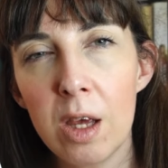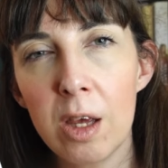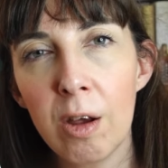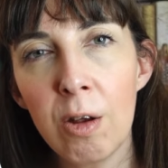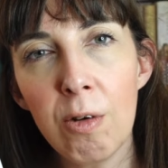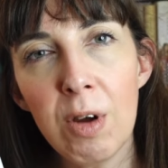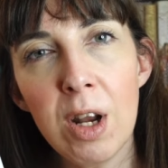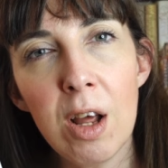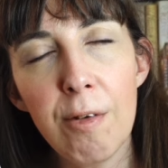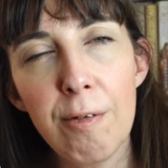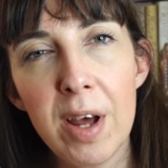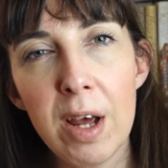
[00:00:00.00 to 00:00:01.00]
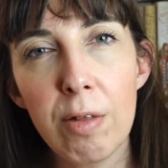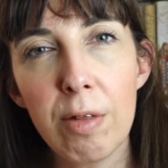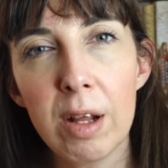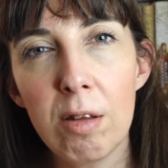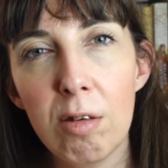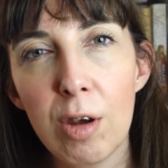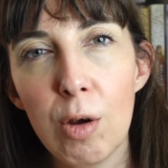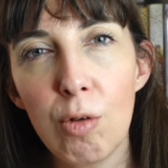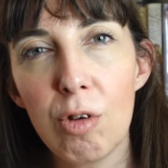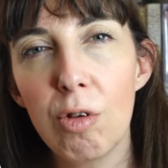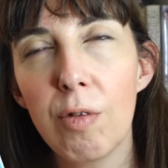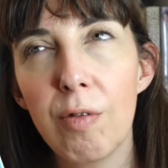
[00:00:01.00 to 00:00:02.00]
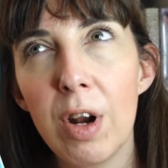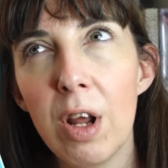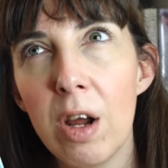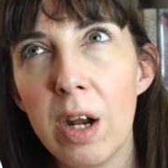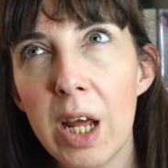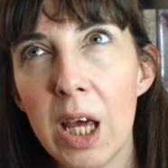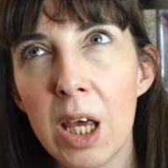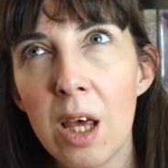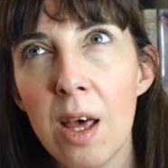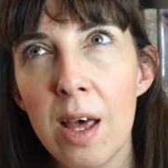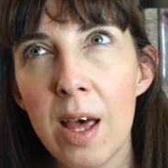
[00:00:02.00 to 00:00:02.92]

younger in her faith, and so just sort of learning,